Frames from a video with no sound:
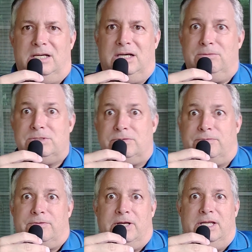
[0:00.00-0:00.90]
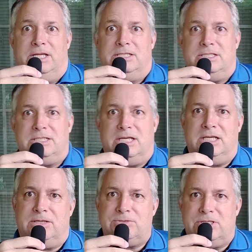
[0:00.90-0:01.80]
I was afraid
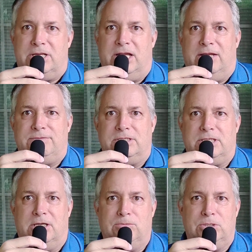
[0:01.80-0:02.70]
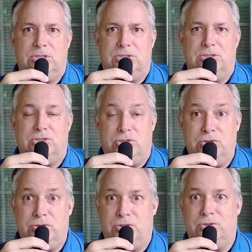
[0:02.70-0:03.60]
today I was going to have to come
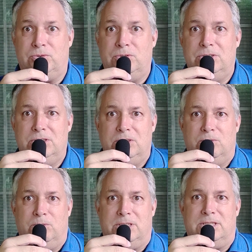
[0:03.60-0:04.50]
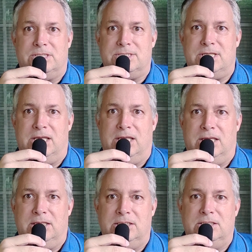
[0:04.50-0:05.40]
to you with the
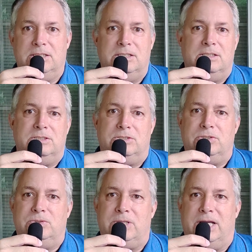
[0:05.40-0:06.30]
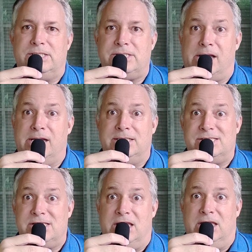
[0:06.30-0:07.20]
saying, do as I
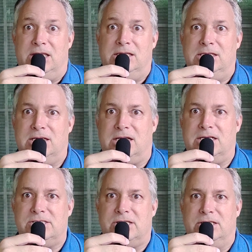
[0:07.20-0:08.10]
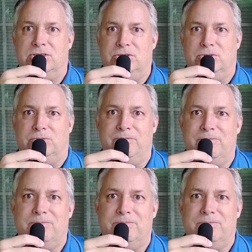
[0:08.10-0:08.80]
say, not as I do.